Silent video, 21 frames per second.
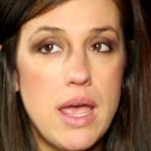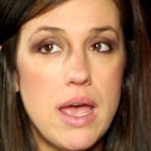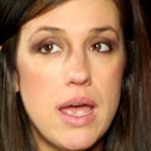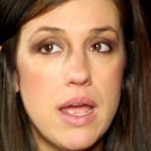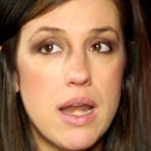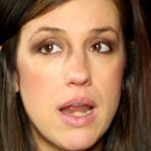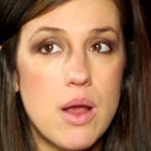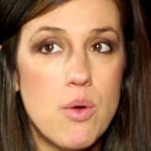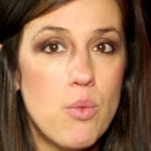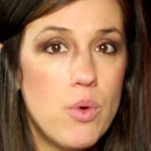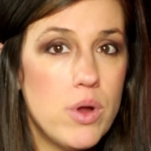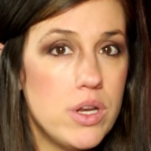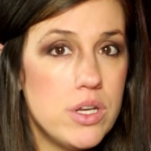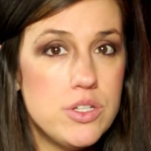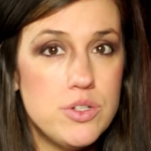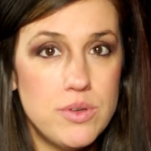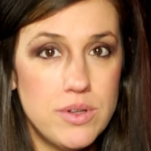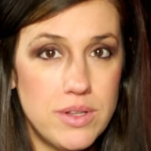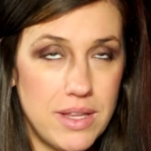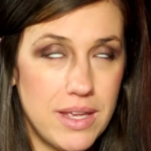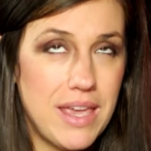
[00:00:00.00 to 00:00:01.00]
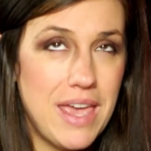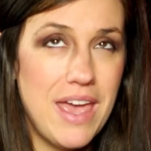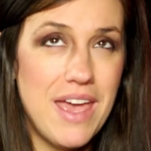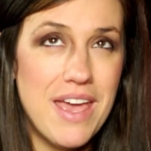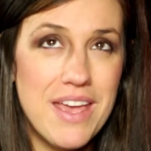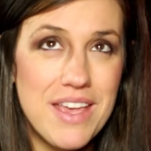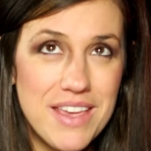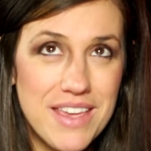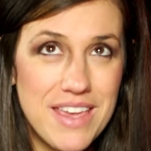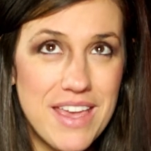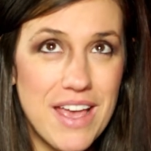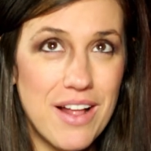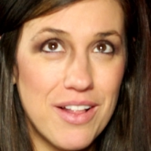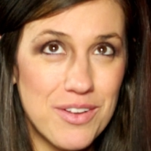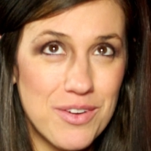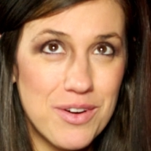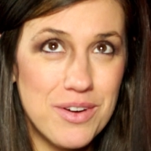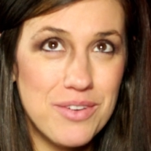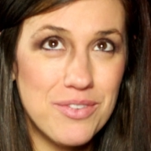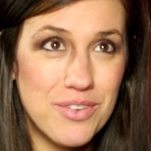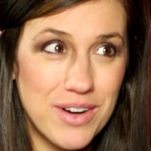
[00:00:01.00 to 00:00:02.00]
And I wouldn't do it like
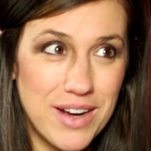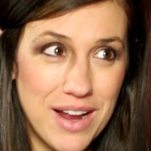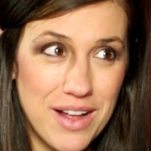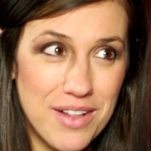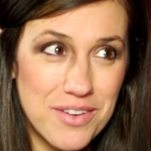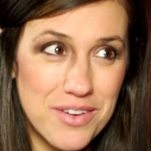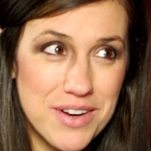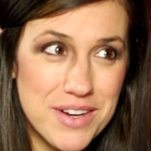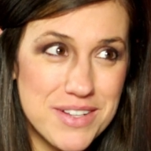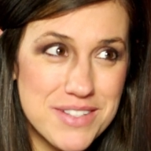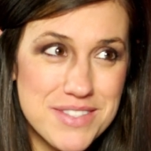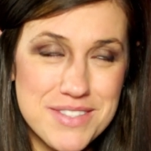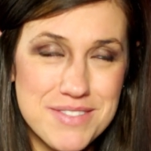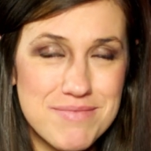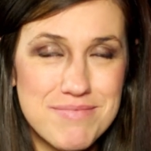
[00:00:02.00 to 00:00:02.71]
calorie for calorie because